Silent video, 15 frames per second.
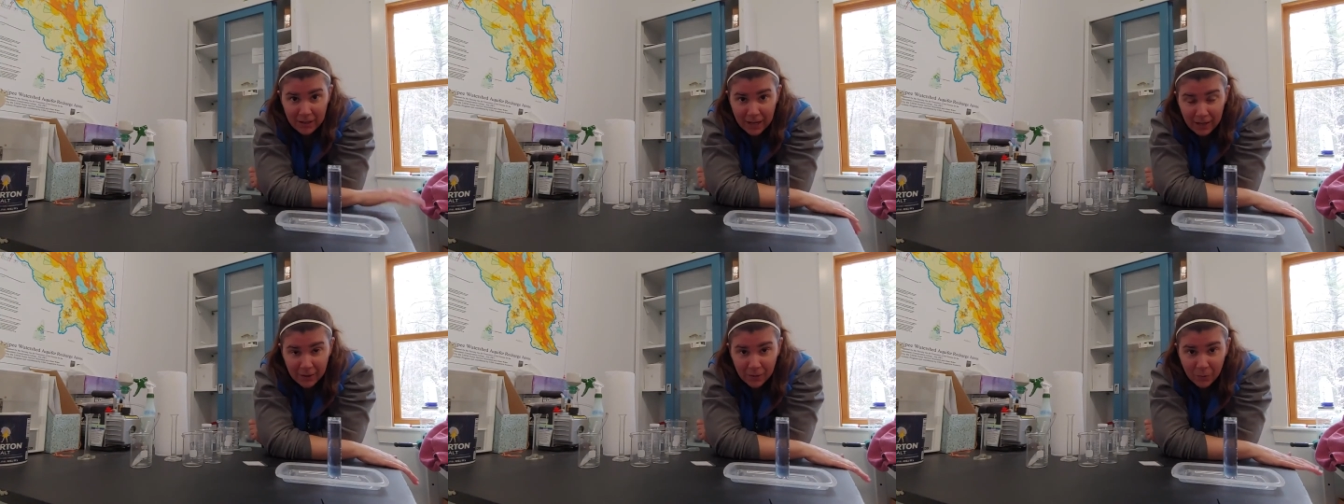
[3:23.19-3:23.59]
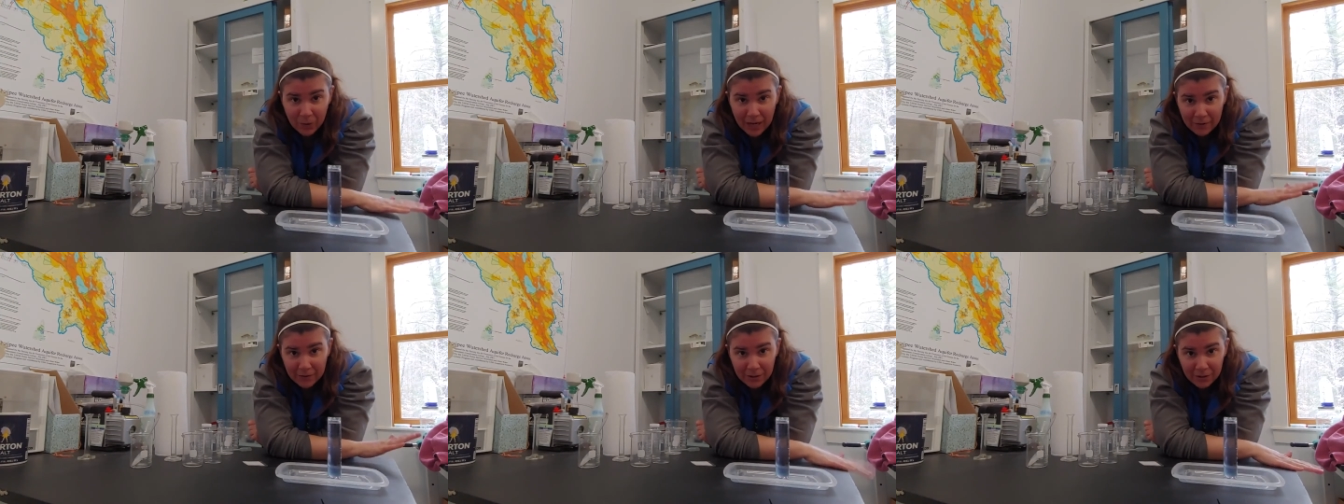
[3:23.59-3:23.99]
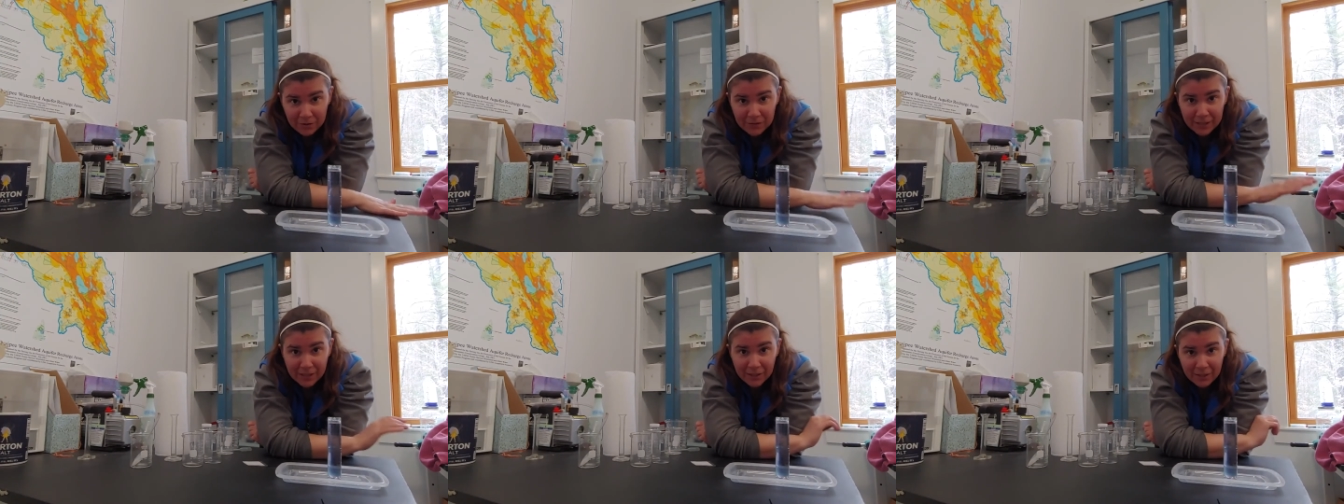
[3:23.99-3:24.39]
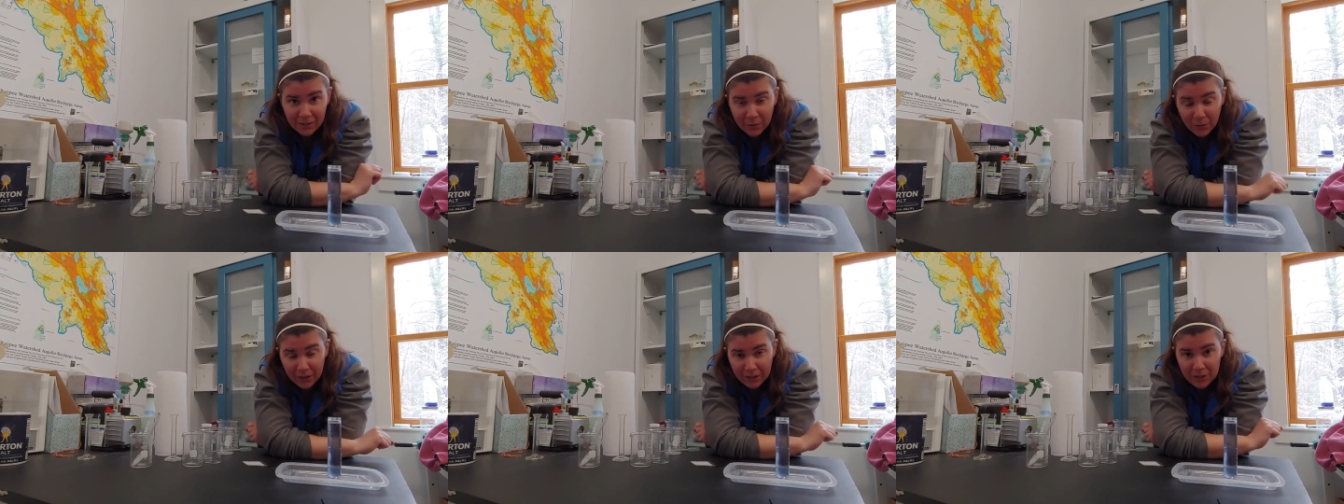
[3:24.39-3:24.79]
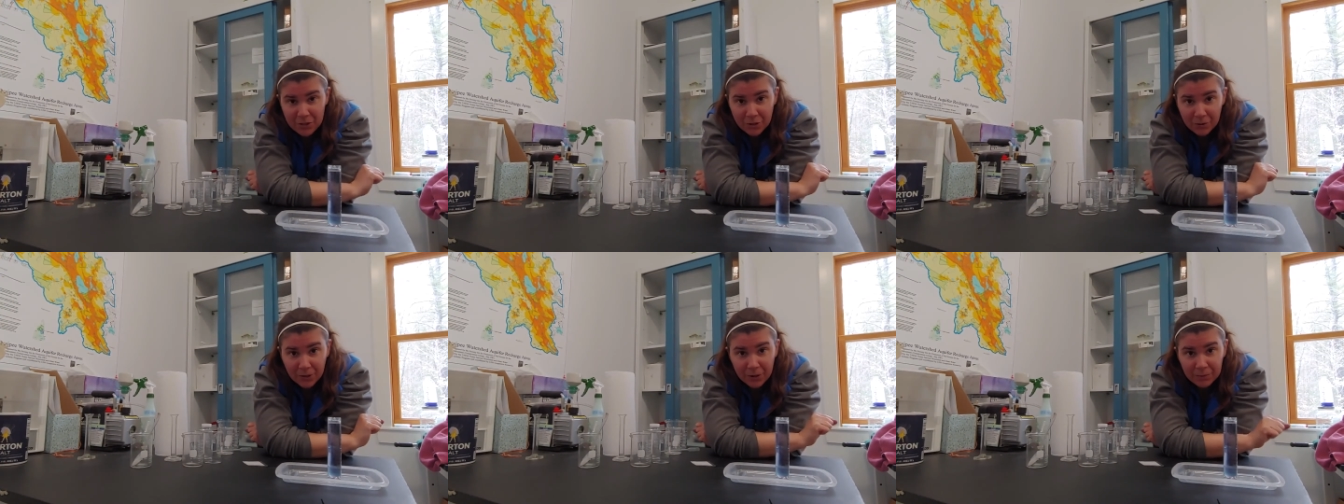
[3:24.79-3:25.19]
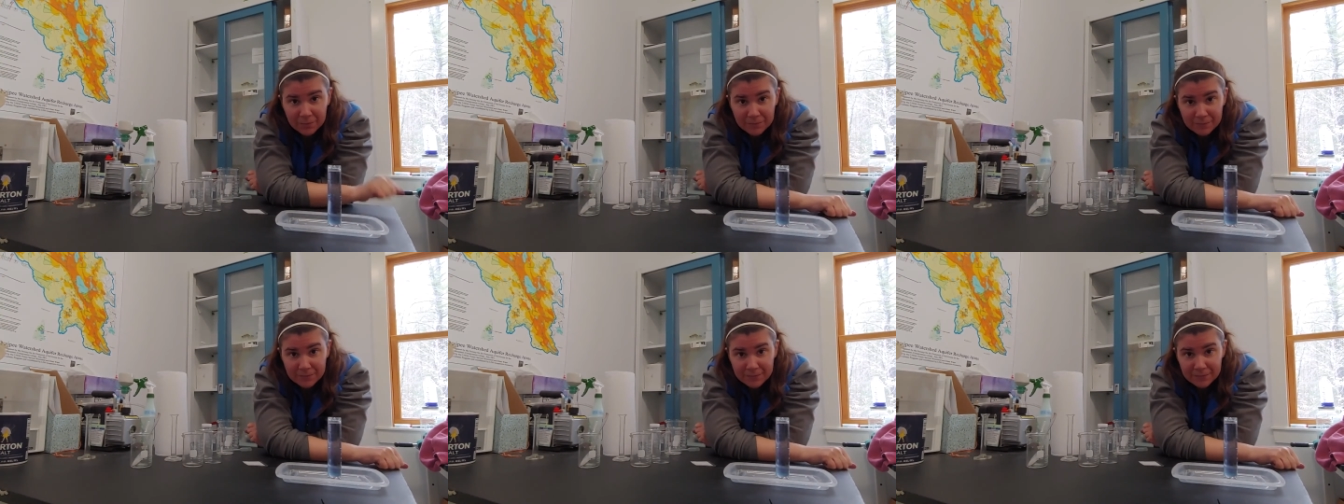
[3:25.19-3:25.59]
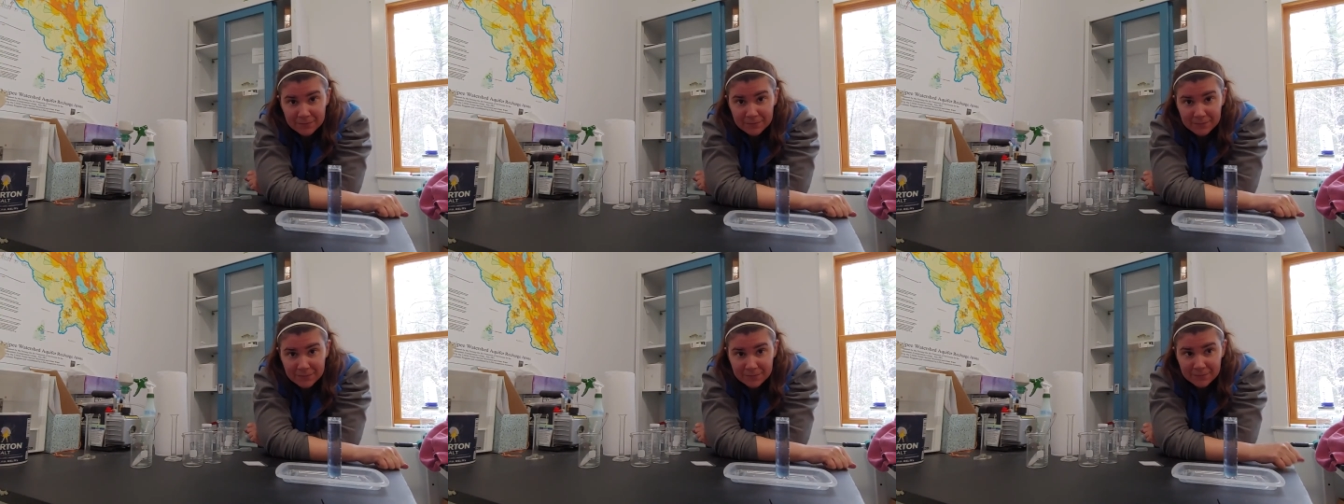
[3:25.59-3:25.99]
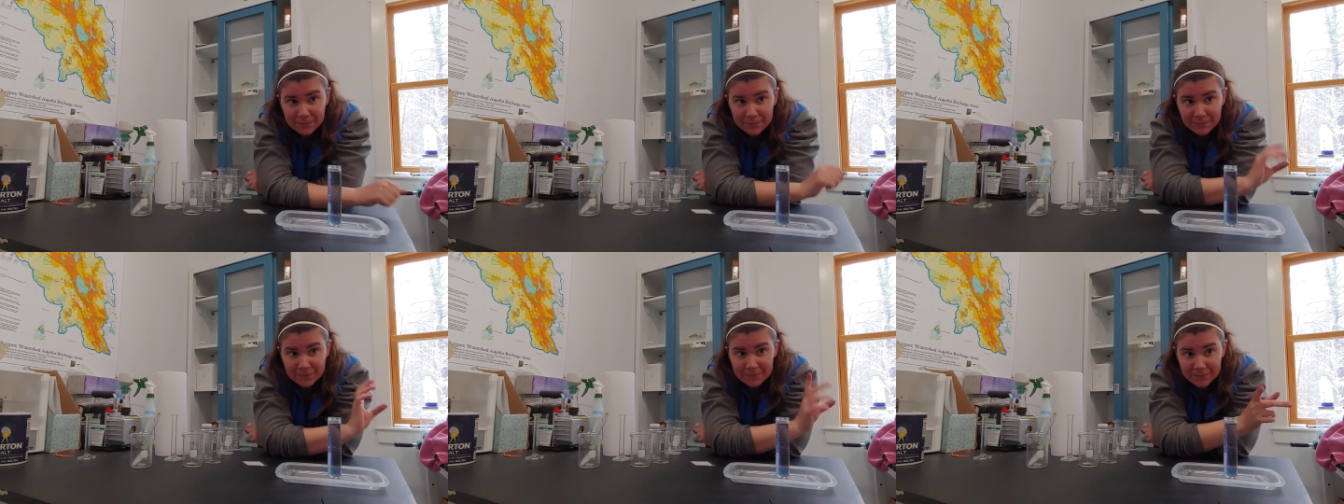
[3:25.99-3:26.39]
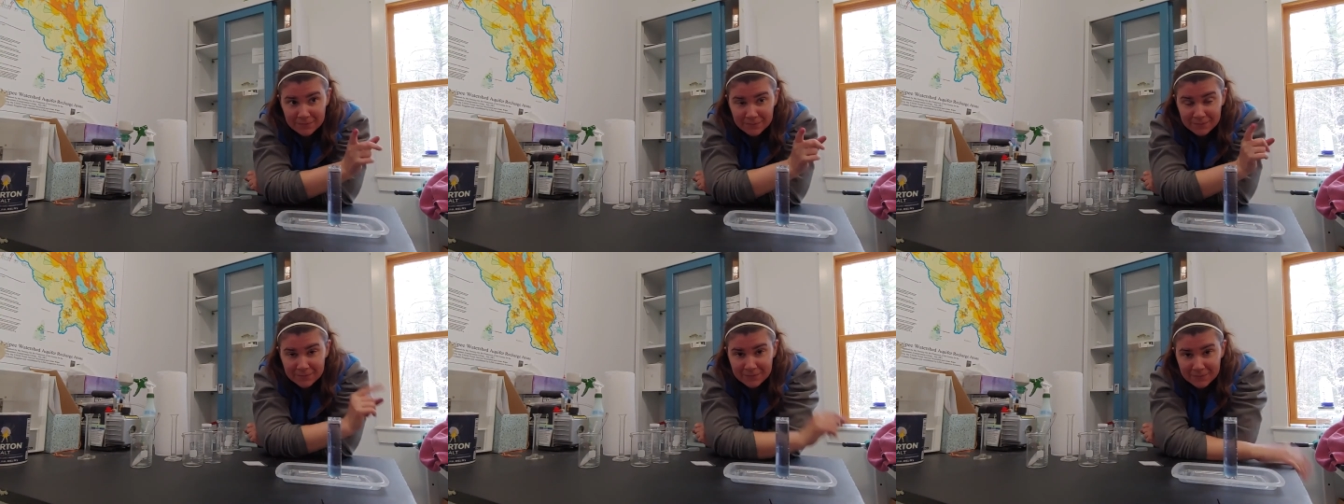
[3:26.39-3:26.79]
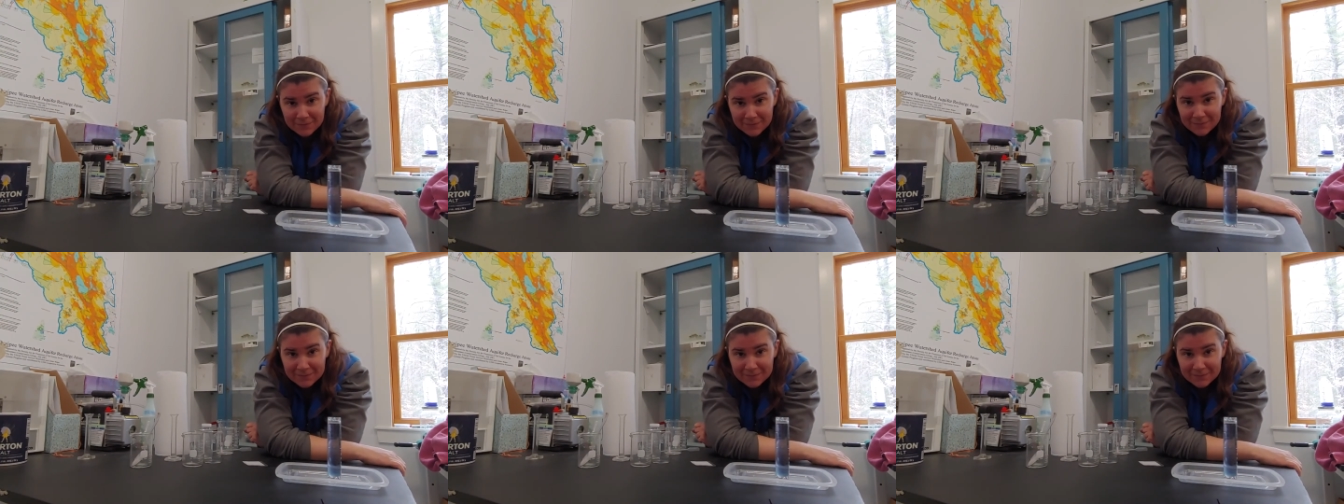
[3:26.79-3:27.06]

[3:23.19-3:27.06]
and we have a little figure here that we're going to show you.